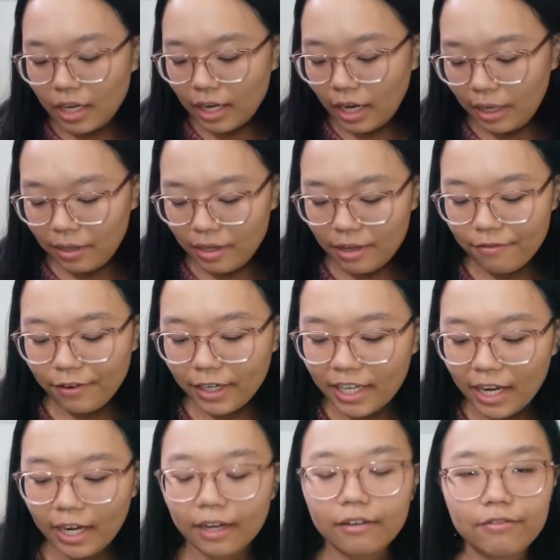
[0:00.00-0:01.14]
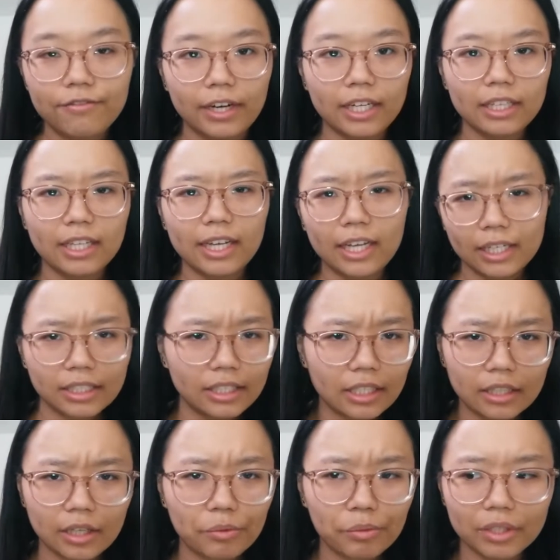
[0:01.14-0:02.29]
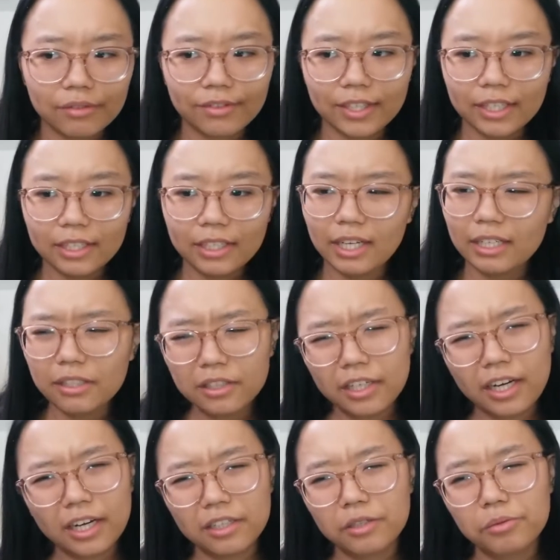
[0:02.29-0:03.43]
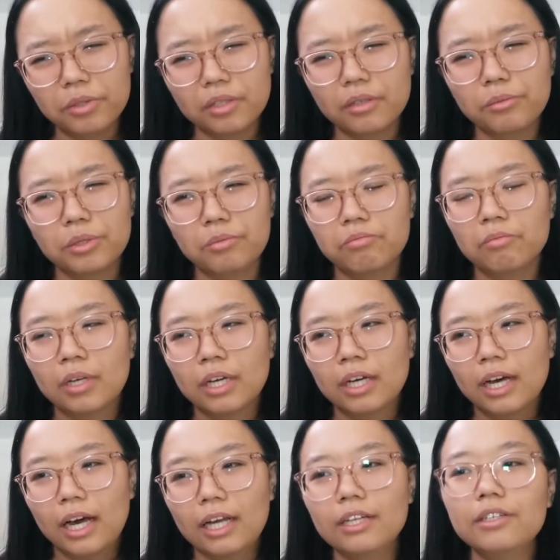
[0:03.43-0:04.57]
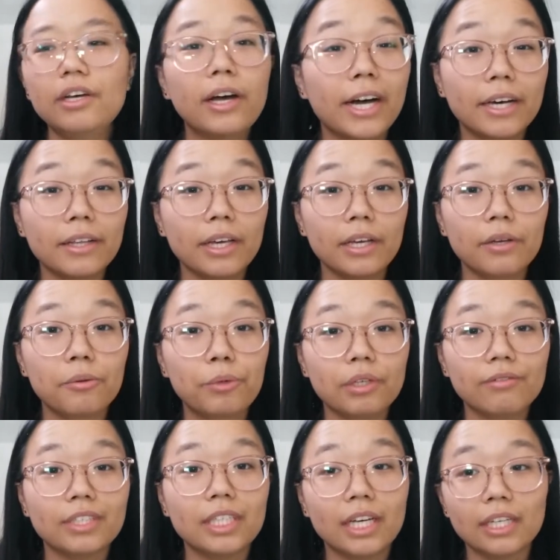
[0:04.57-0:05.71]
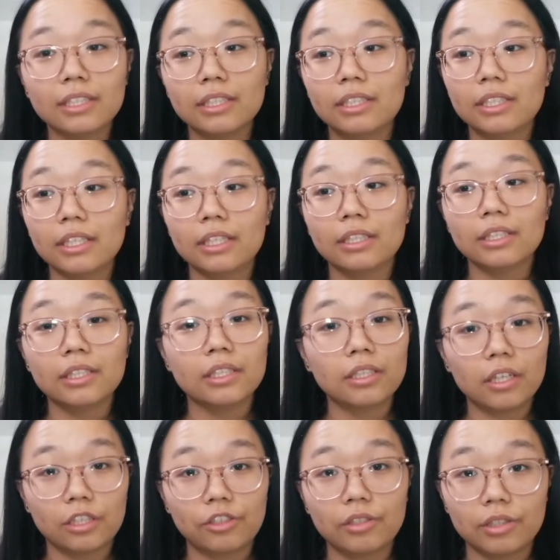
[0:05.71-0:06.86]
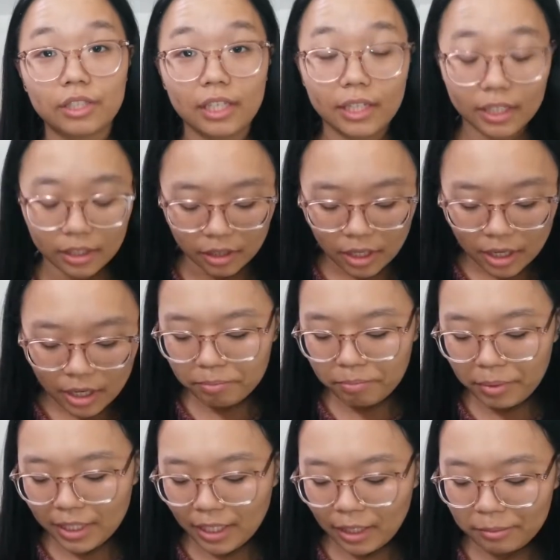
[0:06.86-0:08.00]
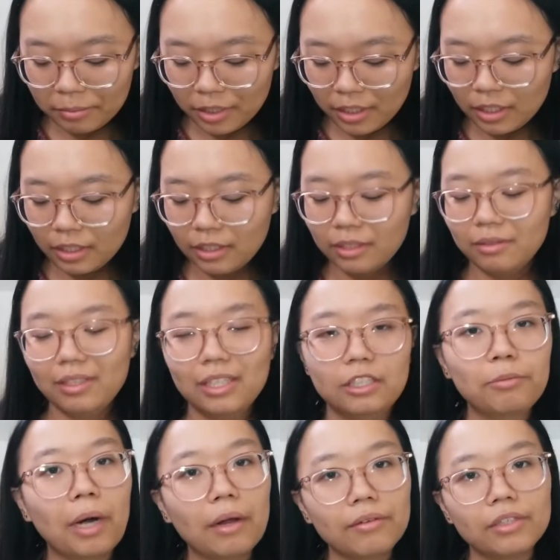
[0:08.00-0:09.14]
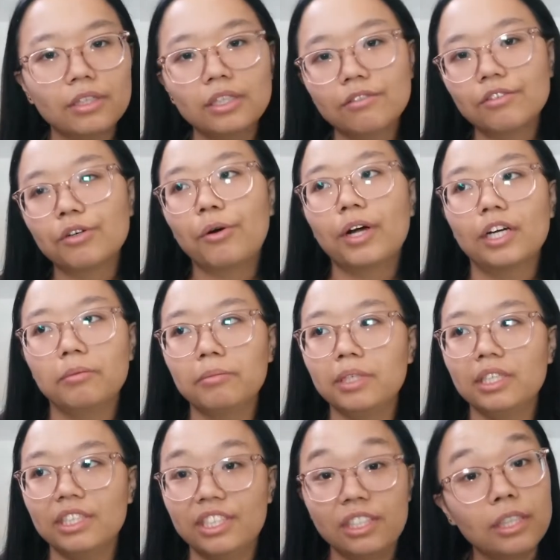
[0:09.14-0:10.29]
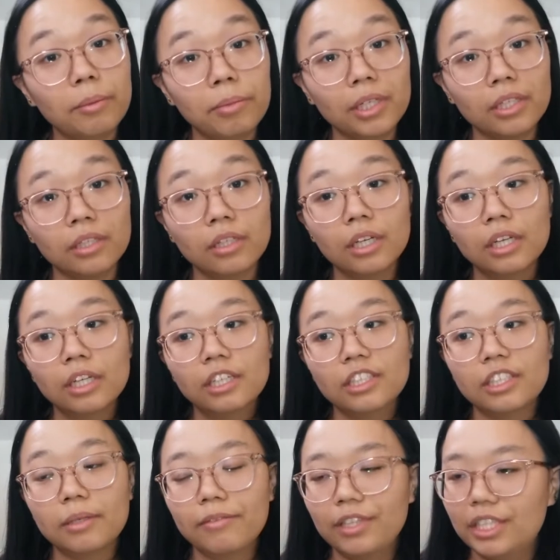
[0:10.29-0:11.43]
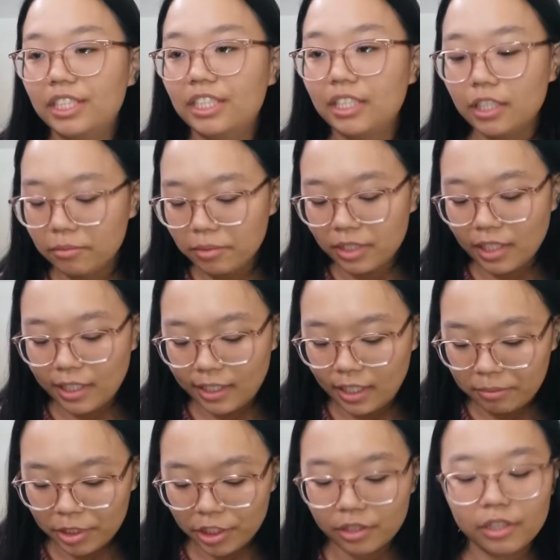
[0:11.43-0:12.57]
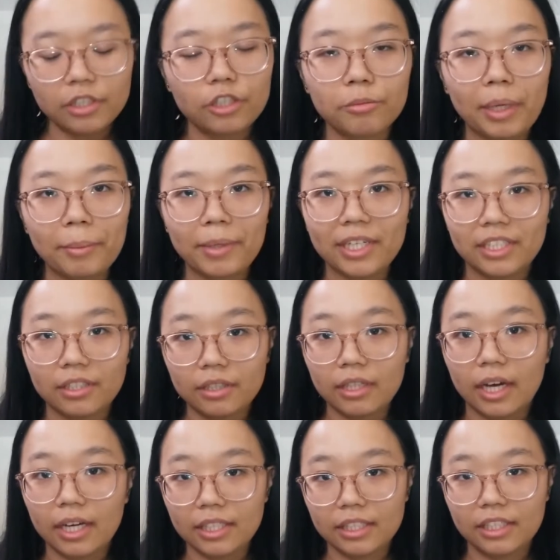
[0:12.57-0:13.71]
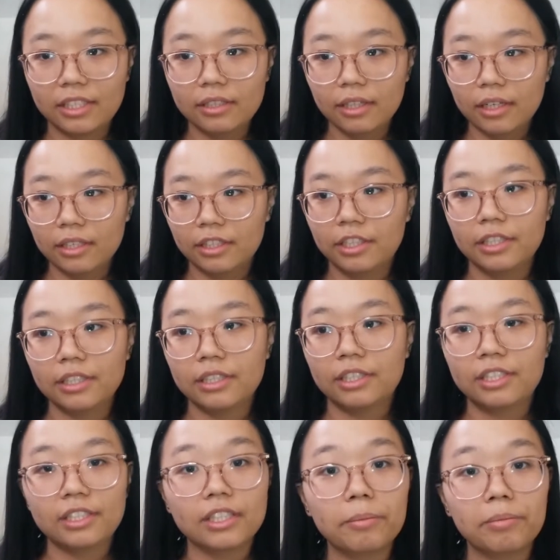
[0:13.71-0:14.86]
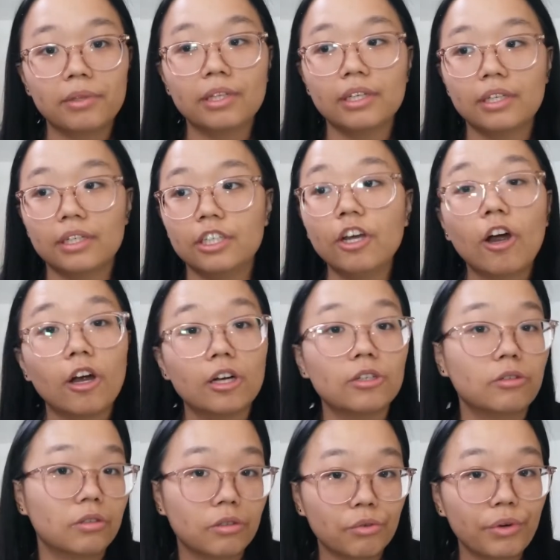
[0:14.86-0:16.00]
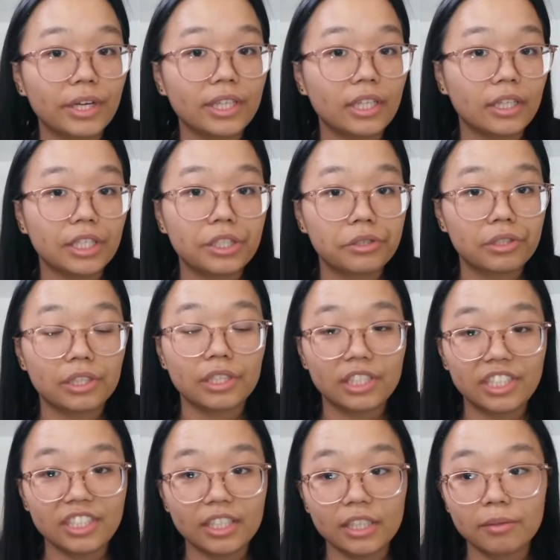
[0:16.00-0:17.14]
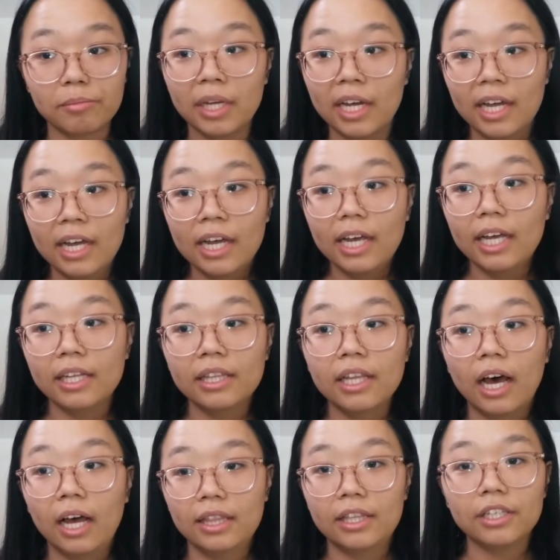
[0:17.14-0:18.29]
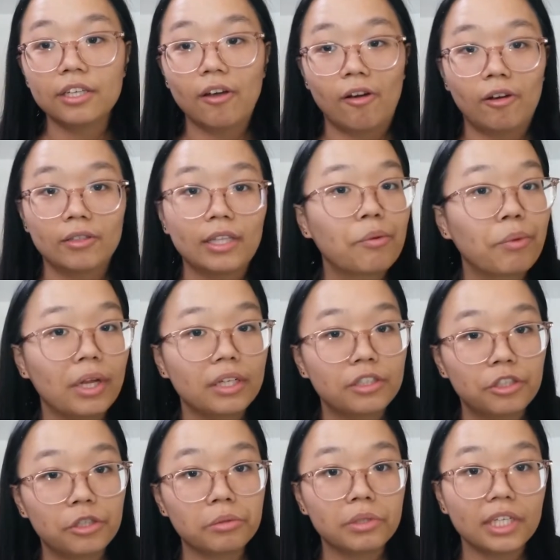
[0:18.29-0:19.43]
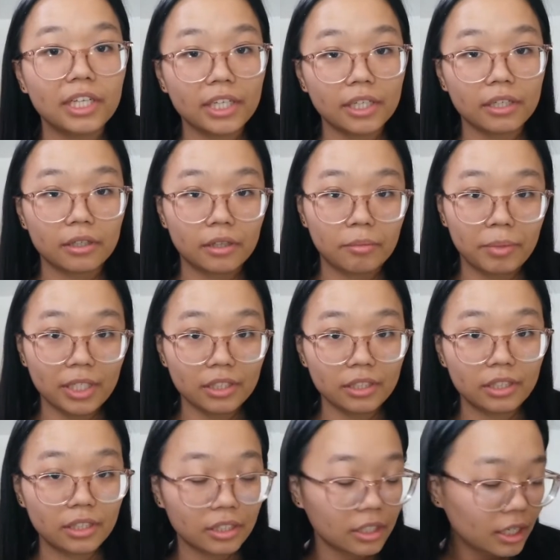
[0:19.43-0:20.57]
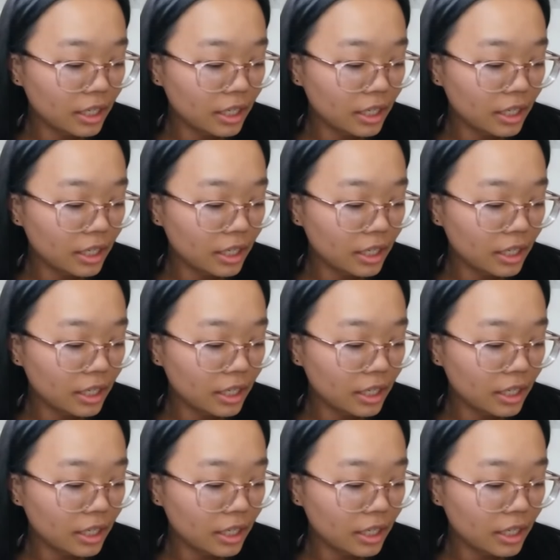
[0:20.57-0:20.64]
If I can't find the ends that they weave in, I don't know how they weave in ends in an industrial setting, but it's probably going to require me snipping some of the seams, and I'm just going to do my best to snip the yarn or thread that they used in the seam and not the yarn that went into knitting the piece.